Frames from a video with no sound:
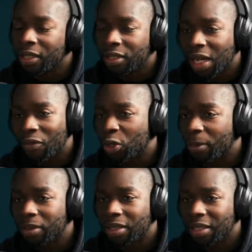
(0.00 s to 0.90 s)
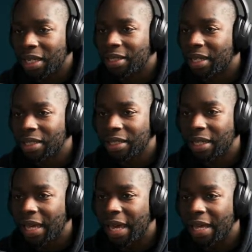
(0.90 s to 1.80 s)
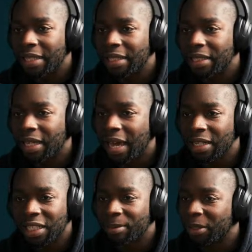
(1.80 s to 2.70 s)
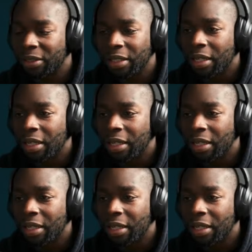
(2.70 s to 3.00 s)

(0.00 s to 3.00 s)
JavaScript, CSS, and HTML